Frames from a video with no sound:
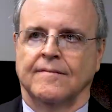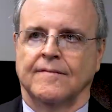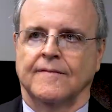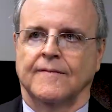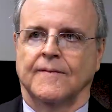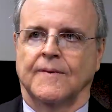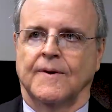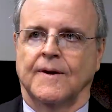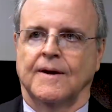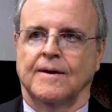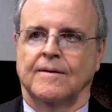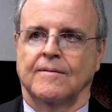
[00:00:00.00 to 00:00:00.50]

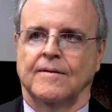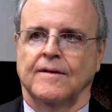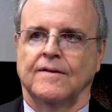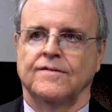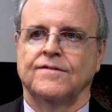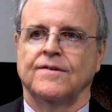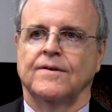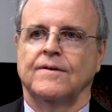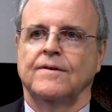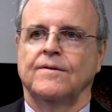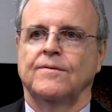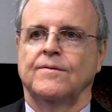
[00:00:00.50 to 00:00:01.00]
Okay.
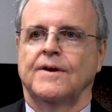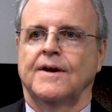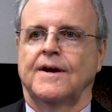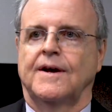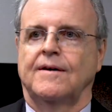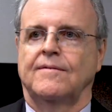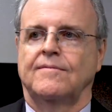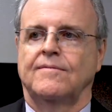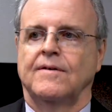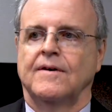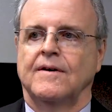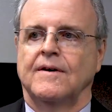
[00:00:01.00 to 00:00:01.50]
So you would
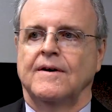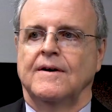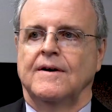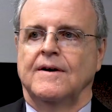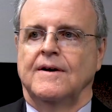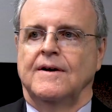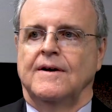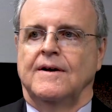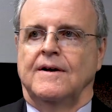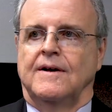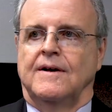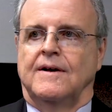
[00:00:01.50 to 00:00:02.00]
have
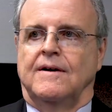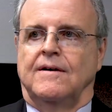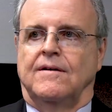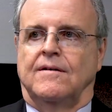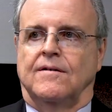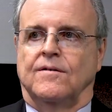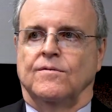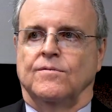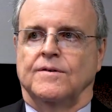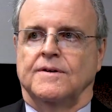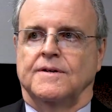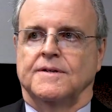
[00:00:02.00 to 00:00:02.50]

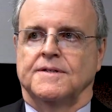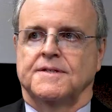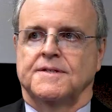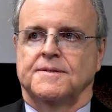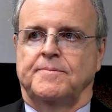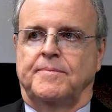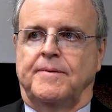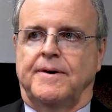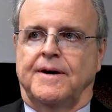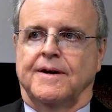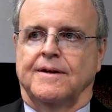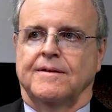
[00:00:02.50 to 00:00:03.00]
or would
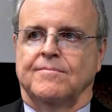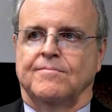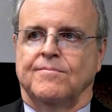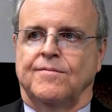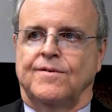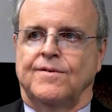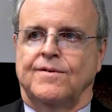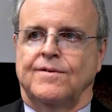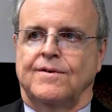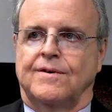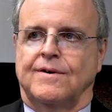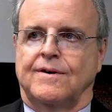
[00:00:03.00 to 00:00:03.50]
expect
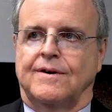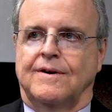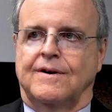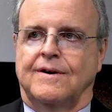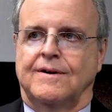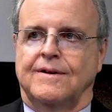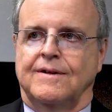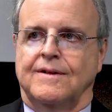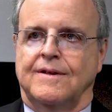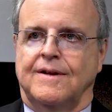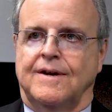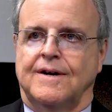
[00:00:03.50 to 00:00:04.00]
more
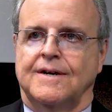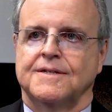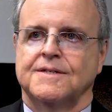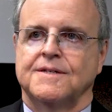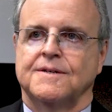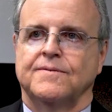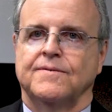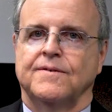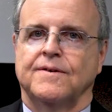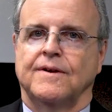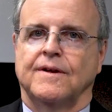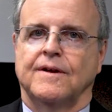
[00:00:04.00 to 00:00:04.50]
loss
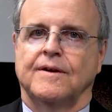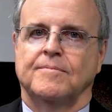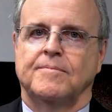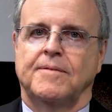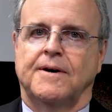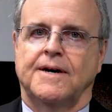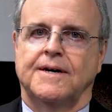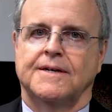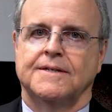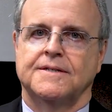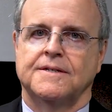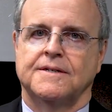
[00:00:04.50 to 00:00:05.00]
of earning
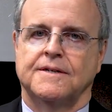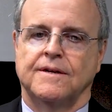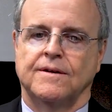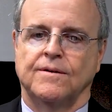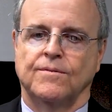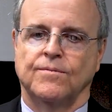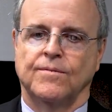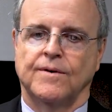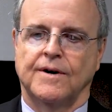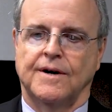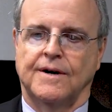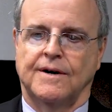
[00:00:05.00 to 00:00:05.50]
capacity
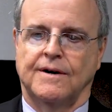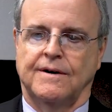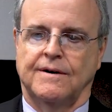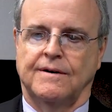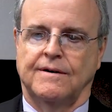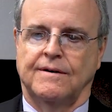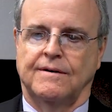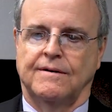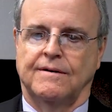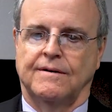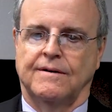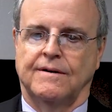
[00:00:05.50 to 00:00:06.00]

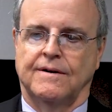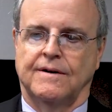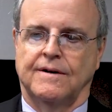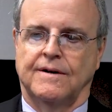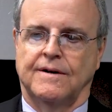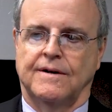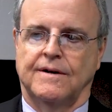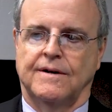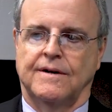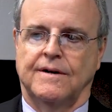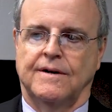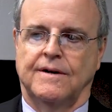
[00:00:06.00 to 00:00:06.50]
where
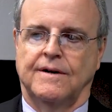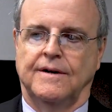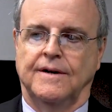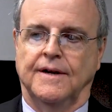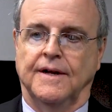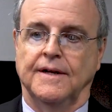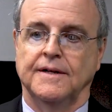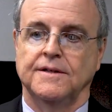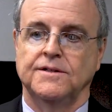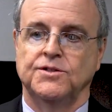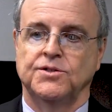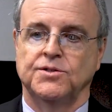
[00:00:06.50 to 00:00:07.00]
an
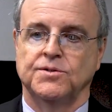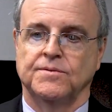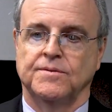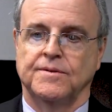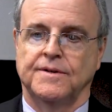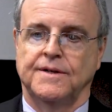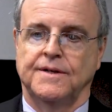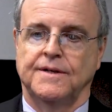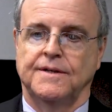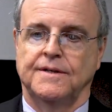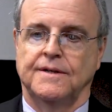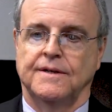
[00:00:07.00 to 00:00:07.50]

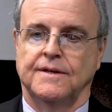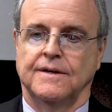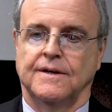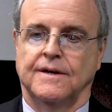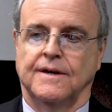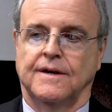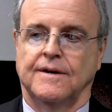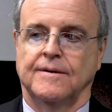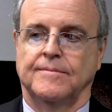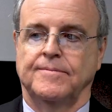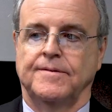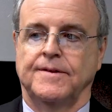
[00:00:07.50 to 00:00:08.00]
injury
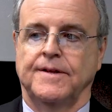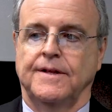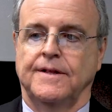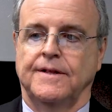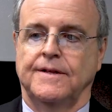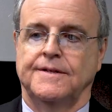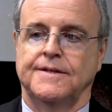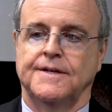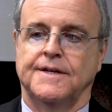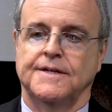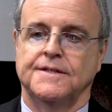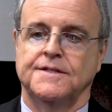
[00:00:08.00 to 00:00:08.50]
completely
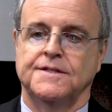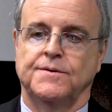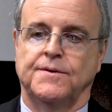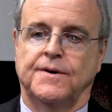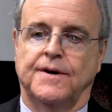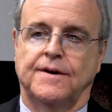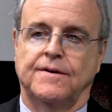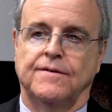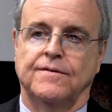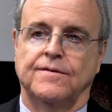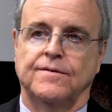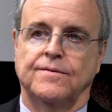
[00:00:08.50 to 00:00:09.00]
takes you
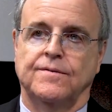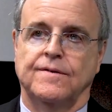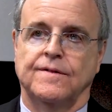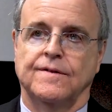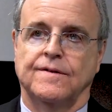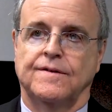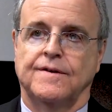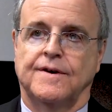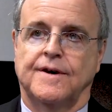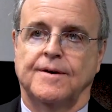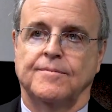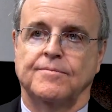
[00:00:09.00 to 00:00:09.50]
out of doing the
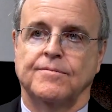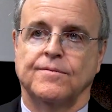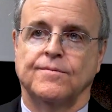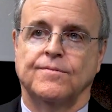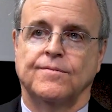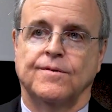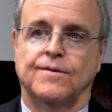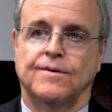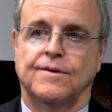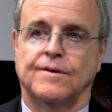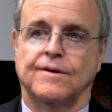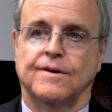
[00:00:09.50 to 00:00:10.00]
type of
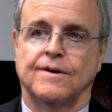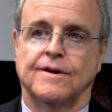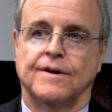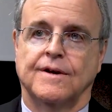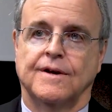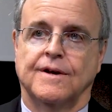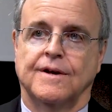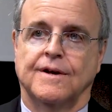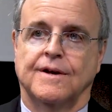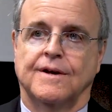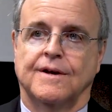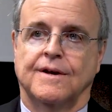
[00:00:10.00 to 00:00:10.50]
work
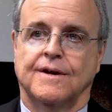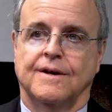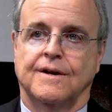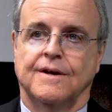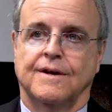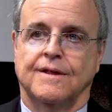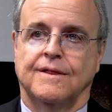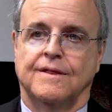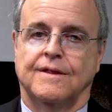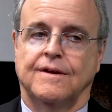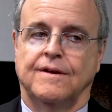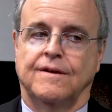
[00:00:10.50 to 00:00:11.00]

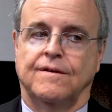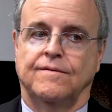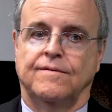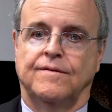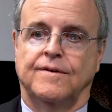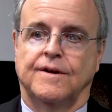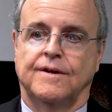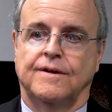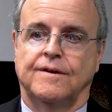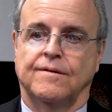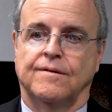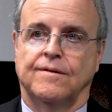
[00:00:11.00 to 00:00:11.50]
that you've
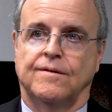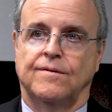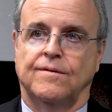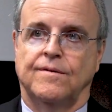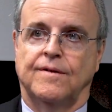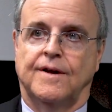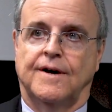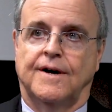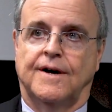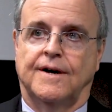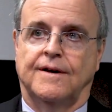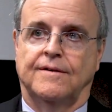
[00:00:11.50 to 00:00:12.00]
done your whole
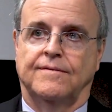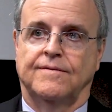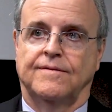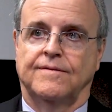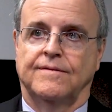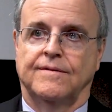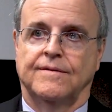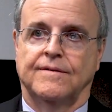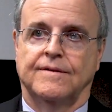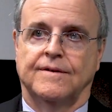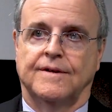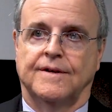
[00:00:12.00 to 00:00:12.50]
life.
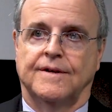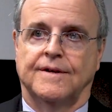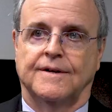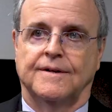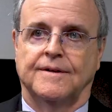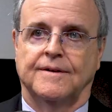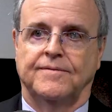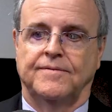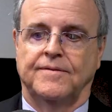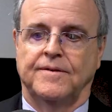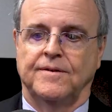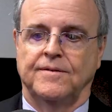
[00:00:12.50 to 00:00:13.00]

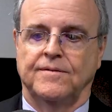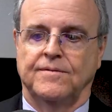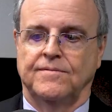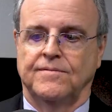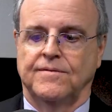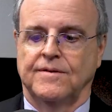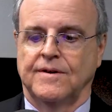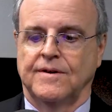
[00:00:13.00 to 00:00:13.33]
If you've